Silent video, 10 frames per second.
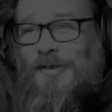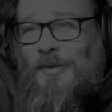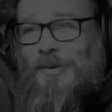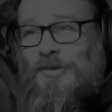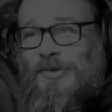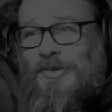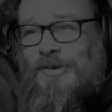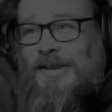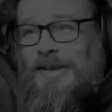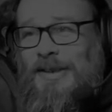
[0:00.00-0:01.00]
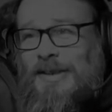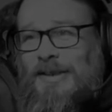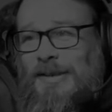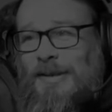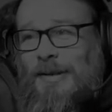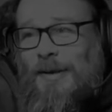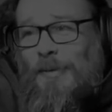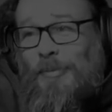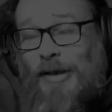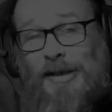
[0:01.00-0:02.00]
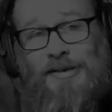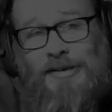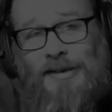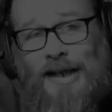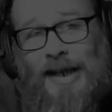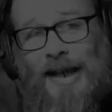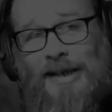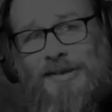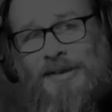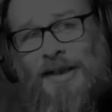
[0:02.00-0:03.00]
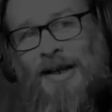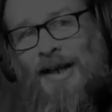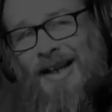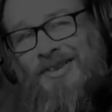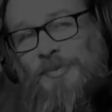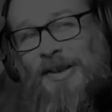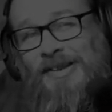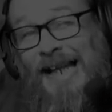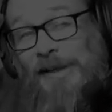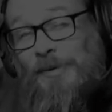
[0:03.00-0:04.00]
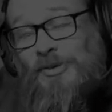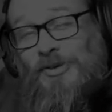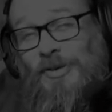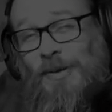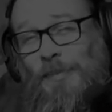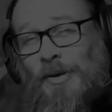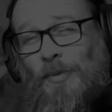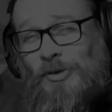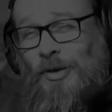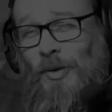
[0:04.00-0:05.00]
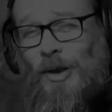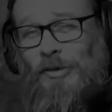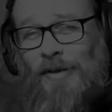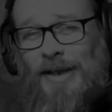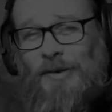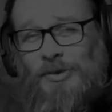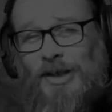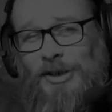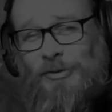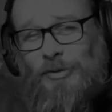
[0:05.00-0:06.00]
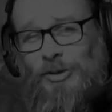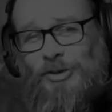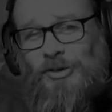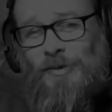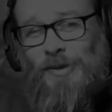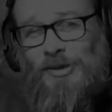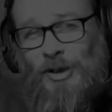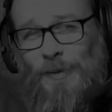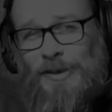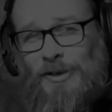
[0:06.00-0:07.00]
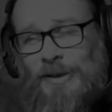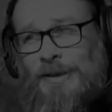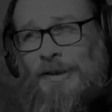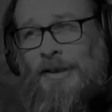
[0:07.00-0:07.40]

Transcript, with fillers: of it was the umbrella that I had had some nice elements to it but it wasn't quite right it was kind of rushed and a bit sloppy looking